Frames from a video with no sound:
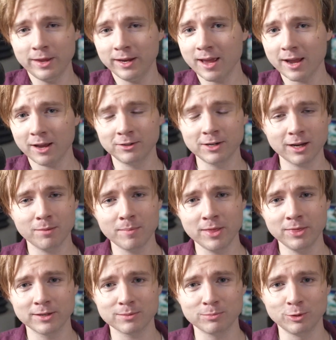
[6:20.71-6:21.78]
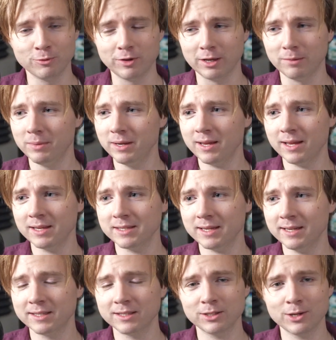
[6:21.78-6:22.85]
think I can recommend this movie because
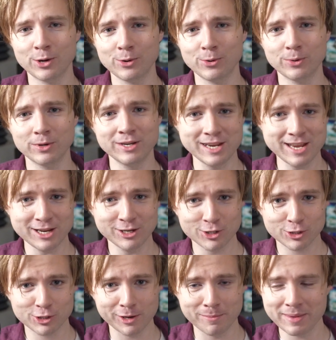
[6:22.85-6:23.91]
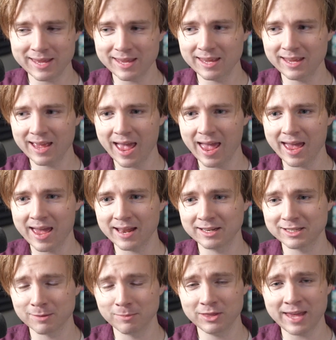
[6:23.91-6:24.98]
it's so niche to me,
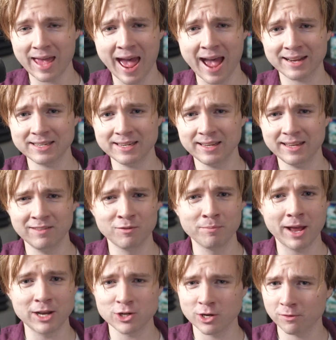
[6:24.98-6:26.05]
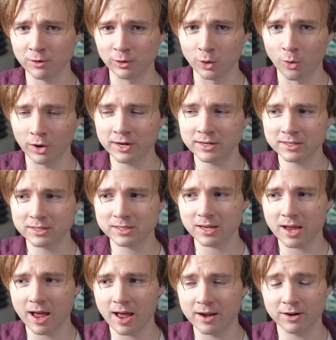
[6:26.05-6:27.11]
and some of the acting, even by Jennifer Lawrence
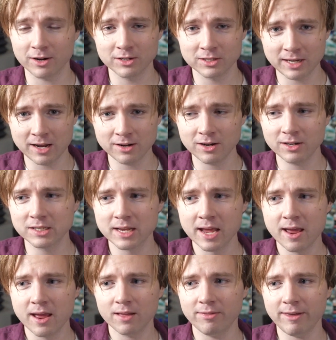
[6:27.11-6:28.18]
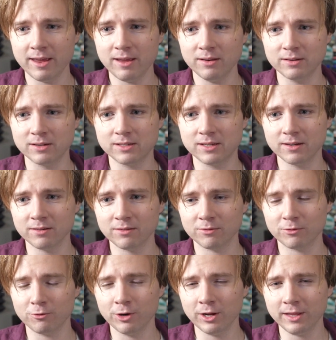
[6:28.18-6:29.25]
and her standards, they
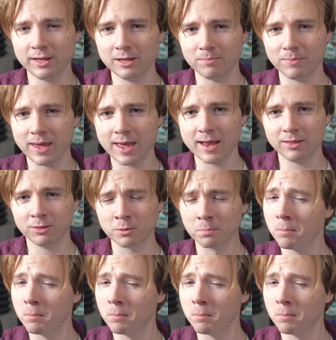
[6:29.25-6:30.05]
didn't really hit the